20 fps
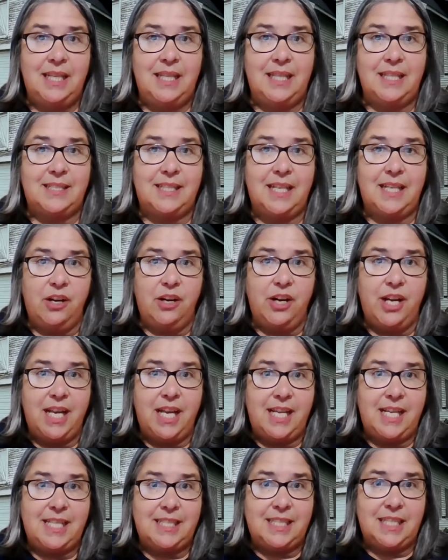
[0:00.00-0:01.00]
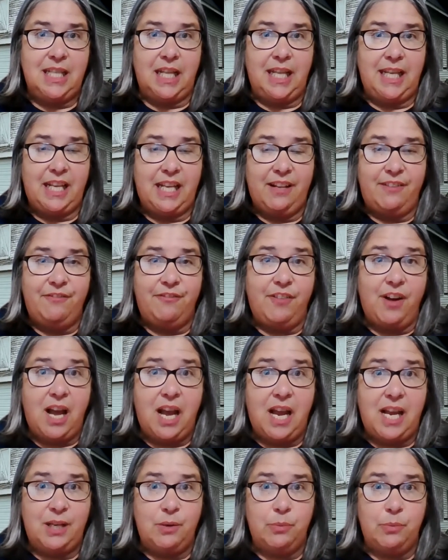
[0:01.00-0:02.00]
this area isn't like
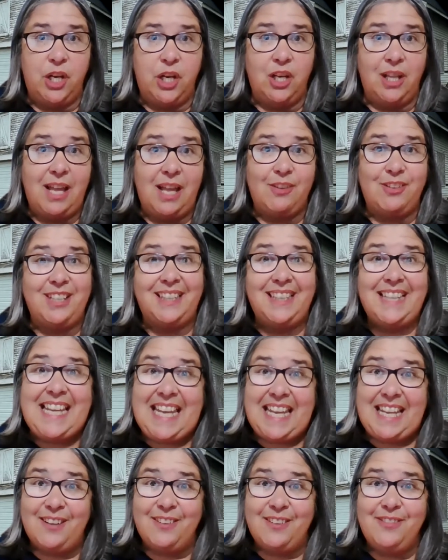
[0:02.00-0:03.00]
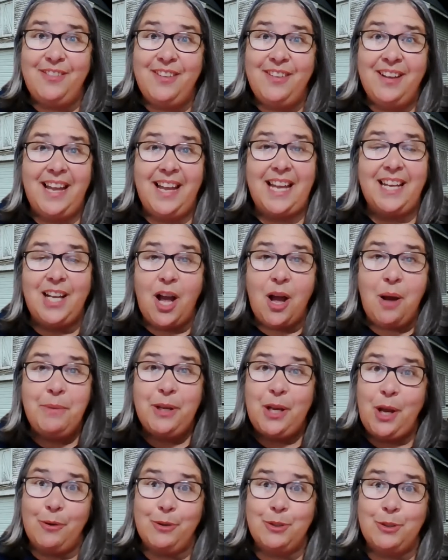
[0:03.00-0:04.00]
confined. We are allowed to leave and come
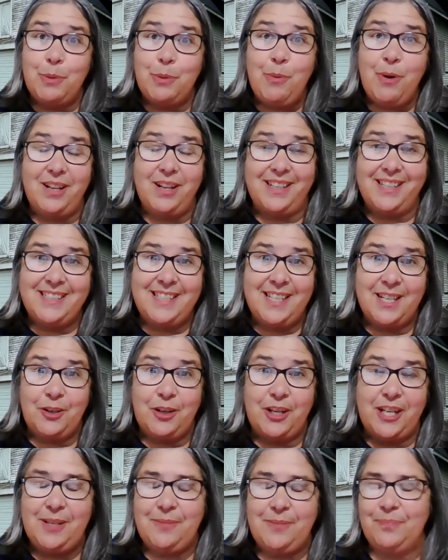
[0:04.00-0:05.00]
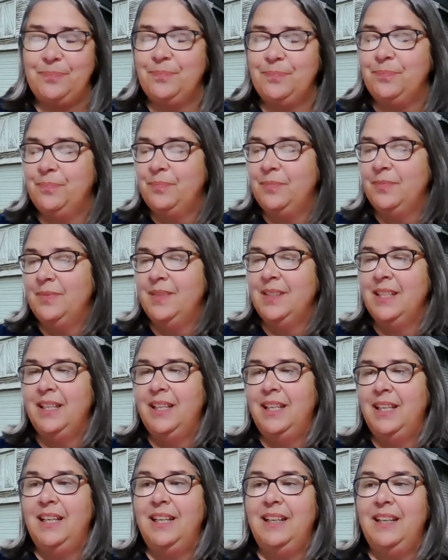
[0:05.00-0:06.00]
and go as we want. Isn't that great?
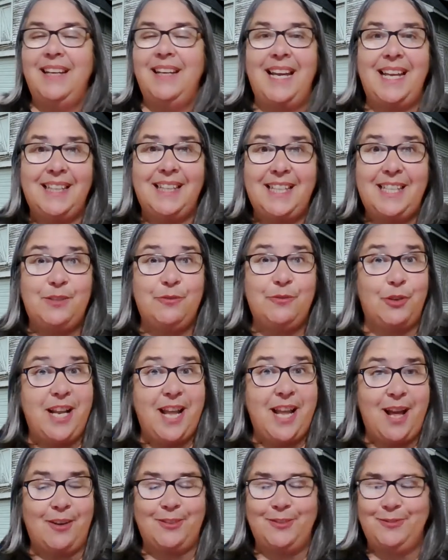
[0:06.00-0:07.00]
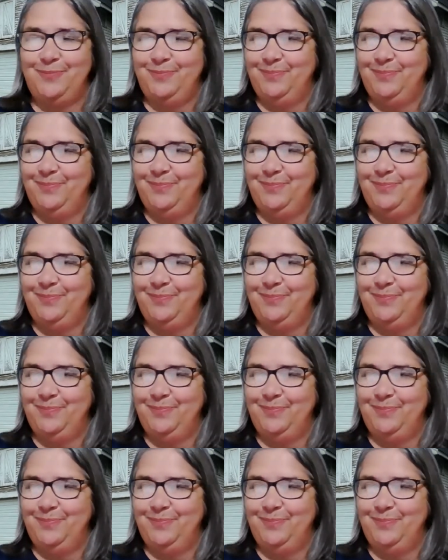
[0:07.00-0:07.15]
At least for now.